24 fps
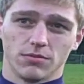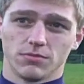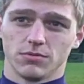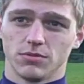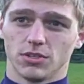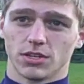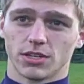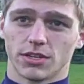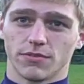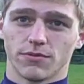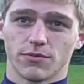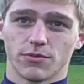
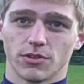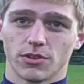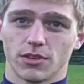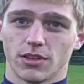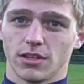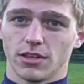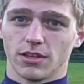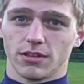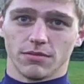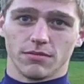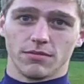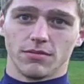looking for
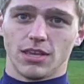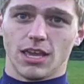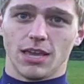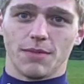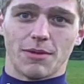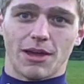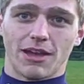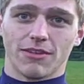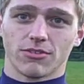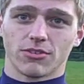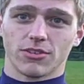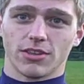the game
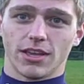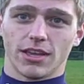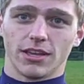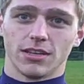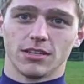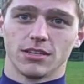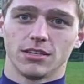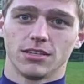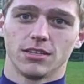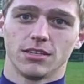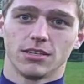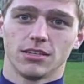after
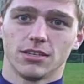that.